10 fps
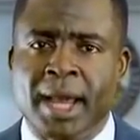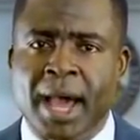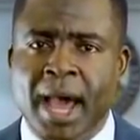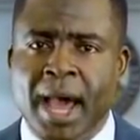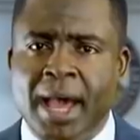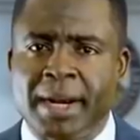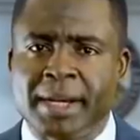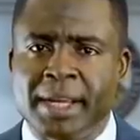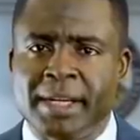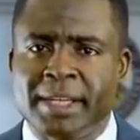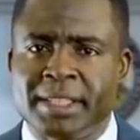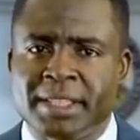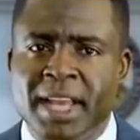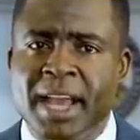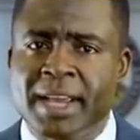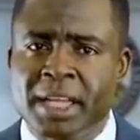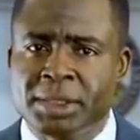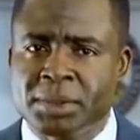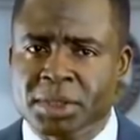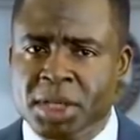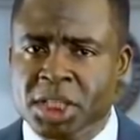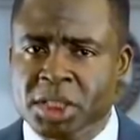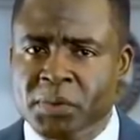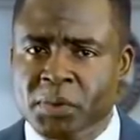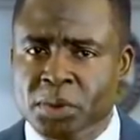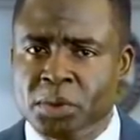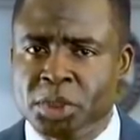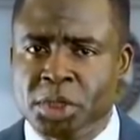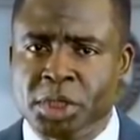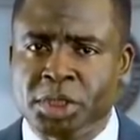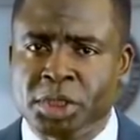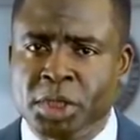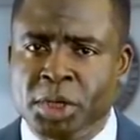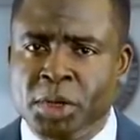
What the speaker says: and in the desire to search for solutions,